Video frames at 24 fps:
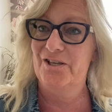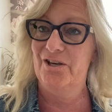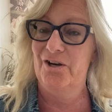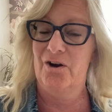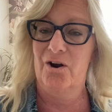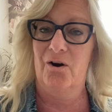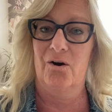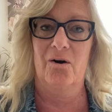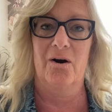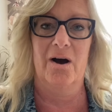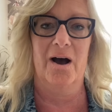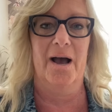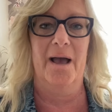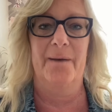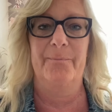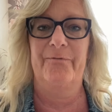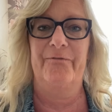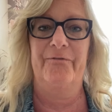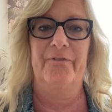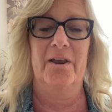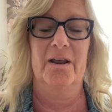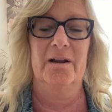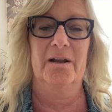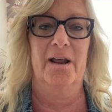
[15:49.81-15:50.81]
You know, I'm
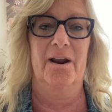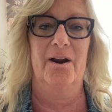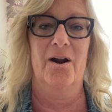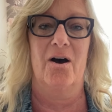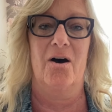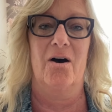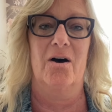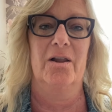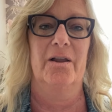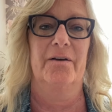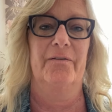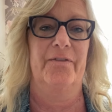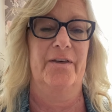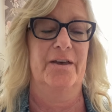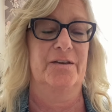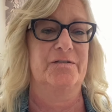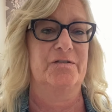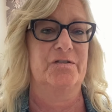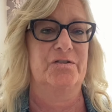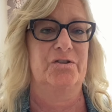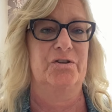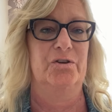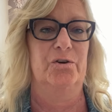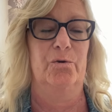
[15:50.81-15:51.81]
feeling all of
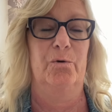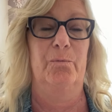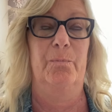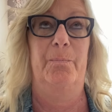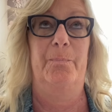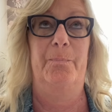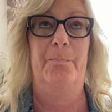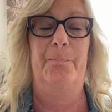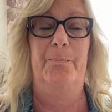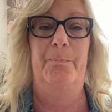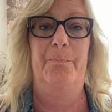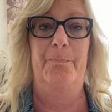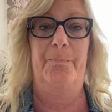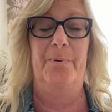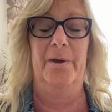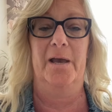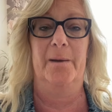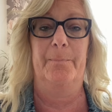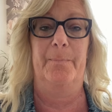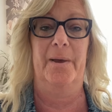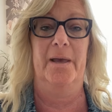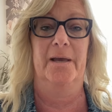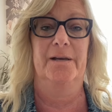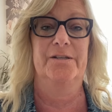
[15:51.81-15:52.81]
this too,
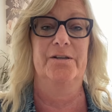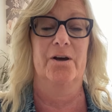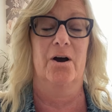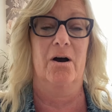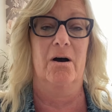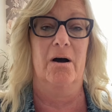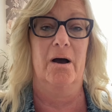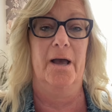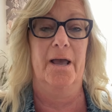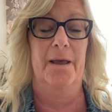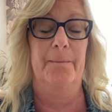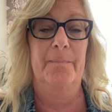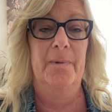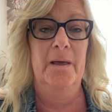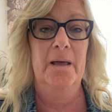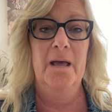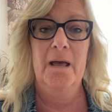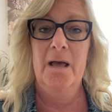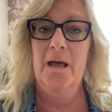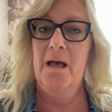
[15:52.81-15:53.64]
big, big time.